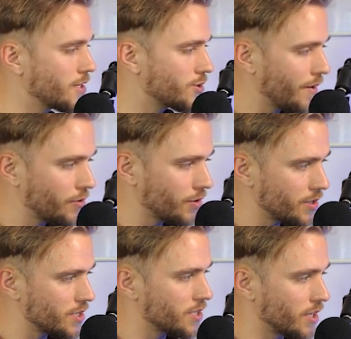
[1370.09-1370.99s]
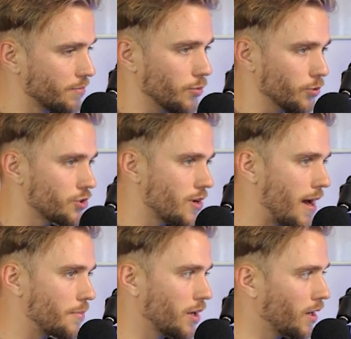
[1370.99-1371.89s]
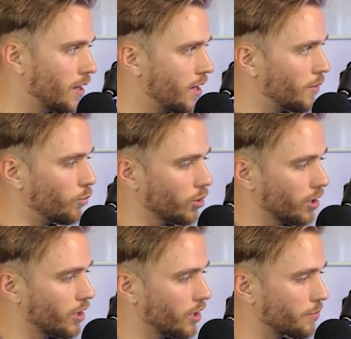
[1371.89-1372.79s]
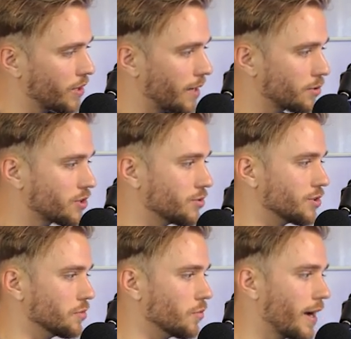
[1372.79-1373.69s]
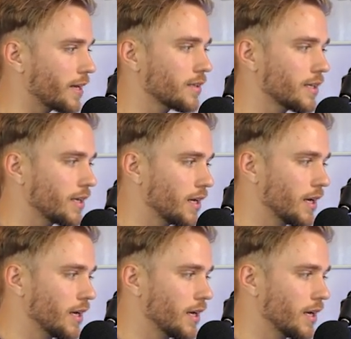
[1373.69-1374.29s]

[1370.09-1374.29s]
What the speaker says: So after this is done bootstrapping, we're going to be able to directly